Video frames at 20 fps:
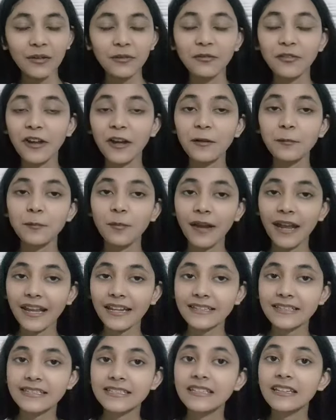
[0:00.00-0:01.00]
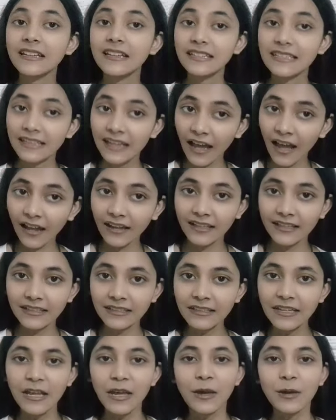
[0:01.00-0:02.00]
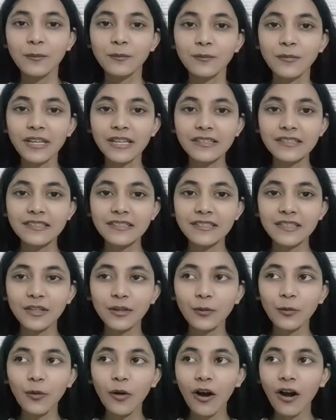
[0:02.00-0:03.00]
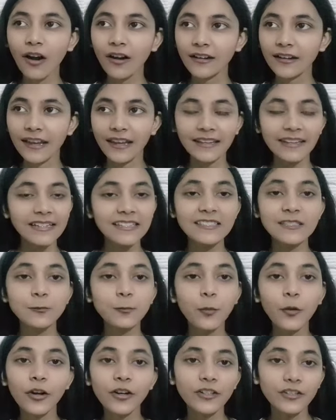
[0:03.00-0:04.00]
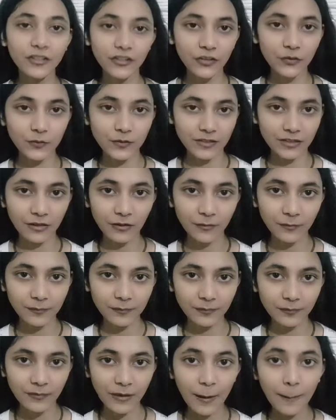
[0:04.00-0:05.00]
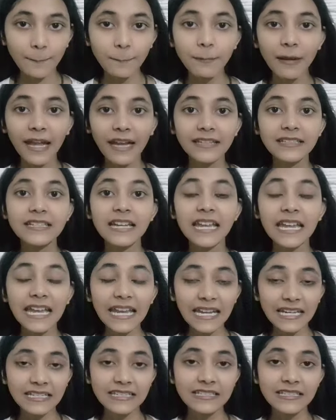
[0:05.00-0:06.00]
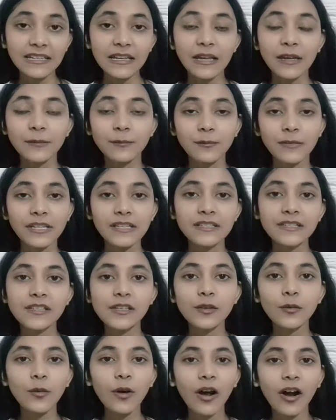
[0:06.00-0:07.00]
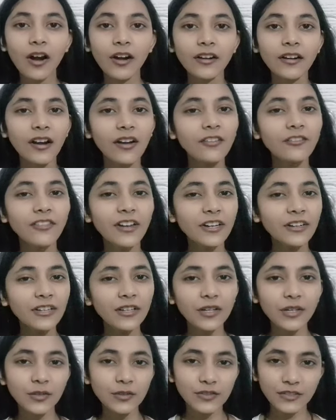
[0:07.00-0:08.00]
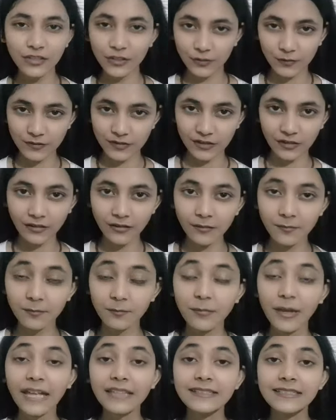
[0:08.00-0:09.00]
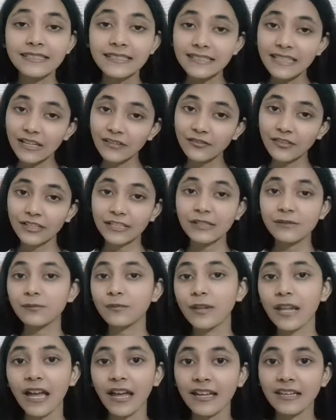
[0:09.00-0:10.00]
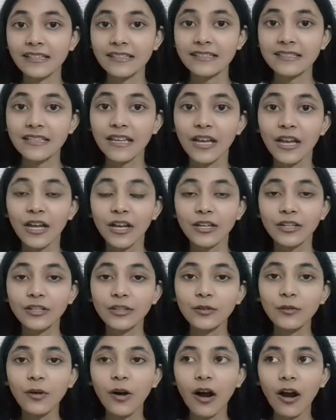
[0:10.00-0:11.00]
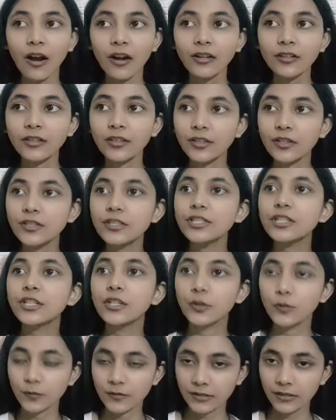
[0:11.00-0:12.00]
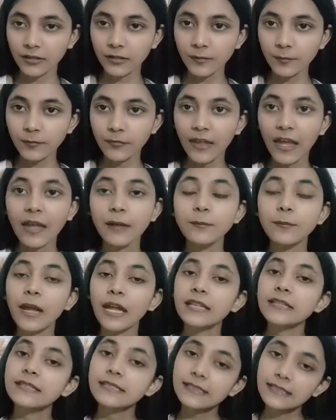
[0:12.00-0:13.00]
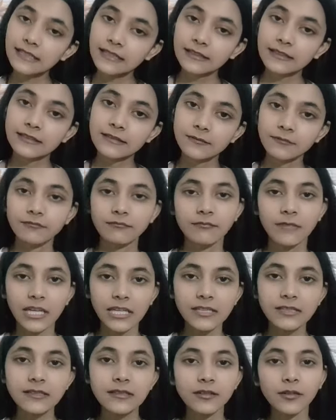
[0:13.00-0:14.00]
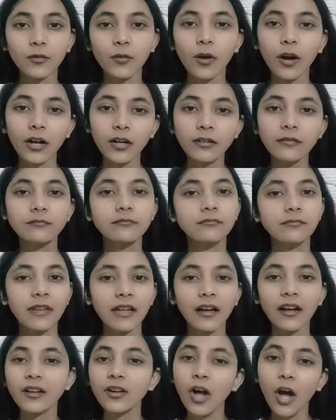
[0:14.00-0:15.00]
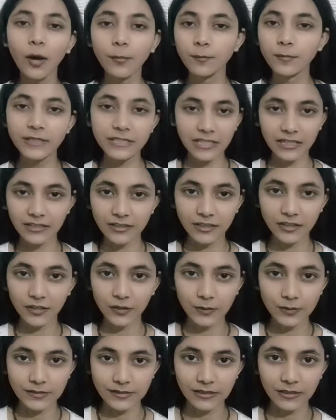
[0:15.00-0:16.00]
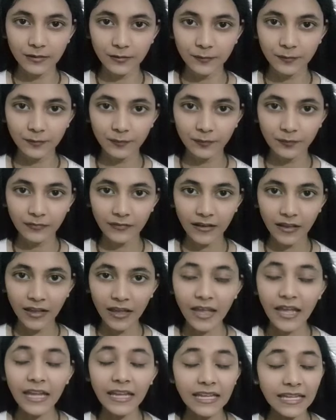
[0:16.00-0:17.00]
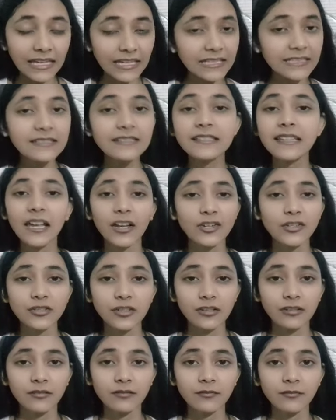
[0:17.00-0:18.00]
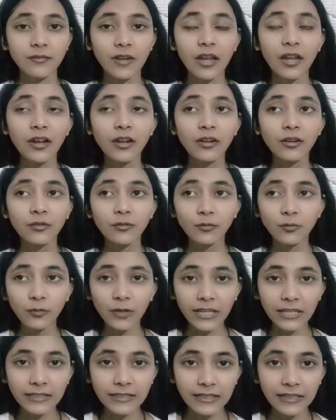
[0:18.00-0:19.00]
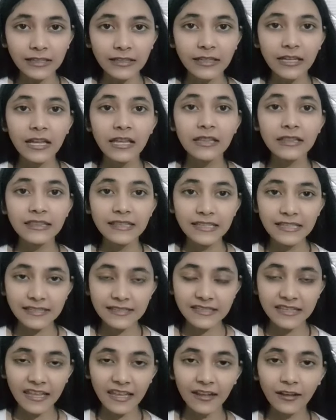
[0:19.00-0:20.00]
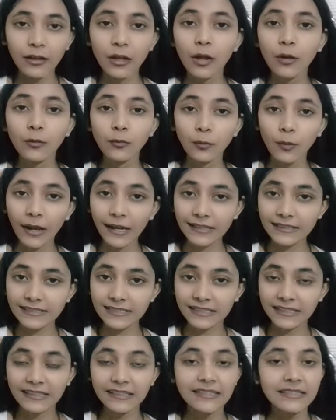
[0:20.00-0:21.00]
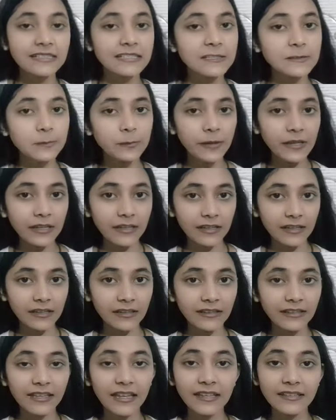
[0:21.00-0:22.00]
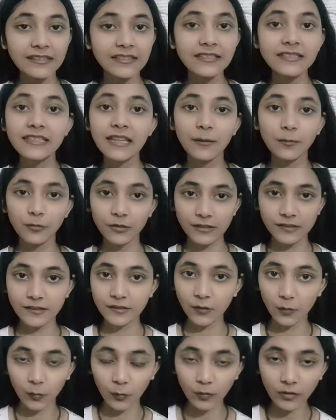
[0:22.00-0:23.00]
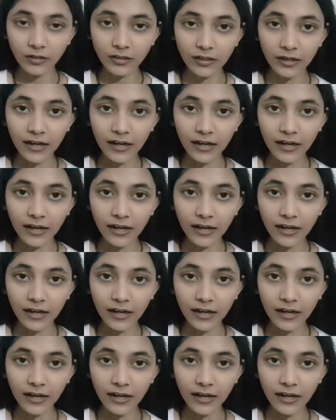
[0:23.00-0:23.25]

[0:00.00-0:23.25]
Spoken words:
where band 9 means you are an expert user. Band 8 means you are a very good user. Band 7 implies you are a good user. And band 6 means you are a competent user. Each section, reading, listening, writing, speaking, gets a separate score,